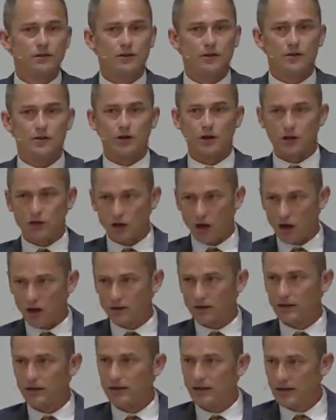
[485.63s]
the
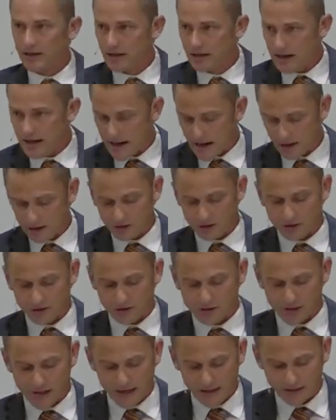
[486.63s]
godly
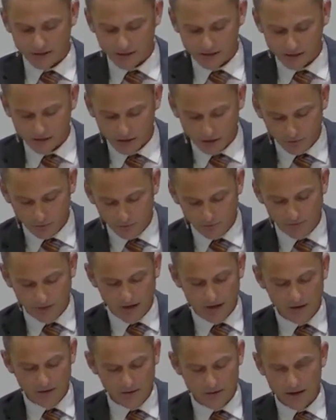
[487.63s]
exercises of
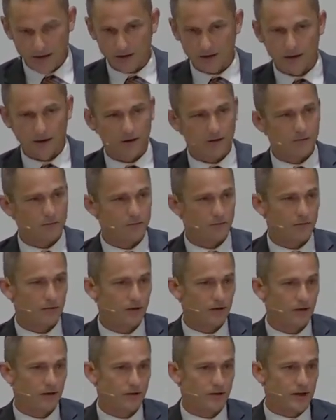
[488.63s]
faith that
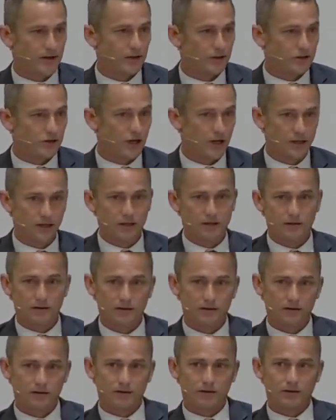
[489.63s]
are
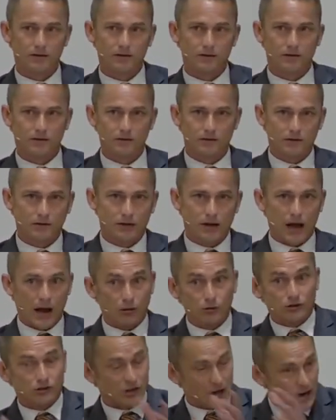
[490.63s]
done
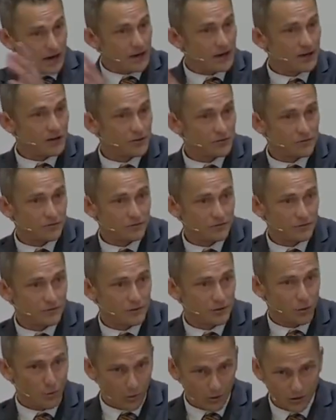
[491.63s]
outside of
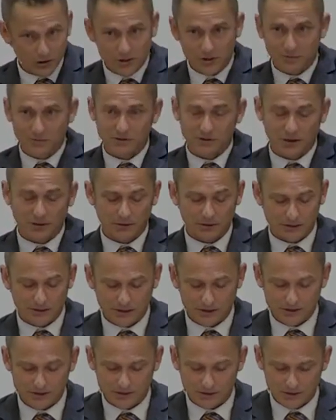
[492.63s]
the worship
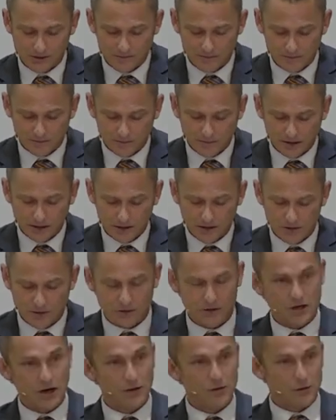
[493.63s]
services. They're
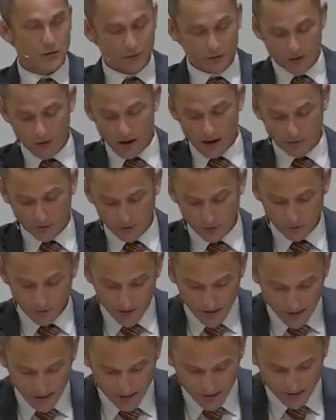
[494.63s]
done throughout the
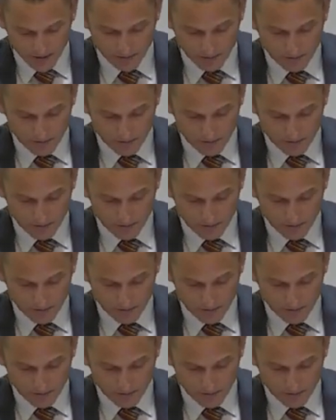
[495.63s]
week.